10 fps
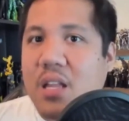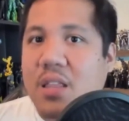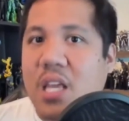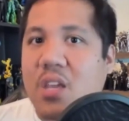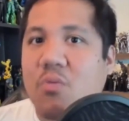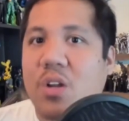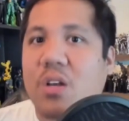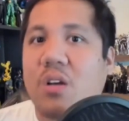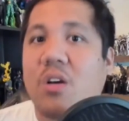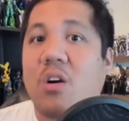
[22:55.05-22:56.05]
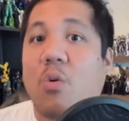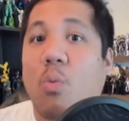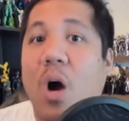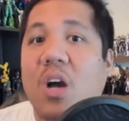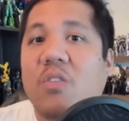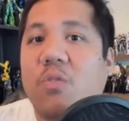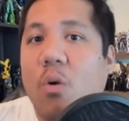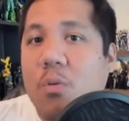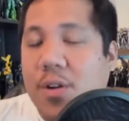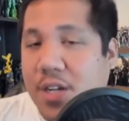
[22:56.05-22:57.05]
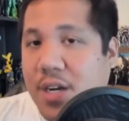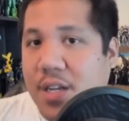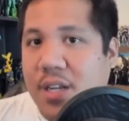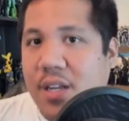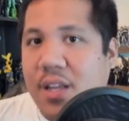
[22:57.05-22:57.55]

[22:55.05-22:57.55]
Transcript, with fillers: that you want to walk forward on,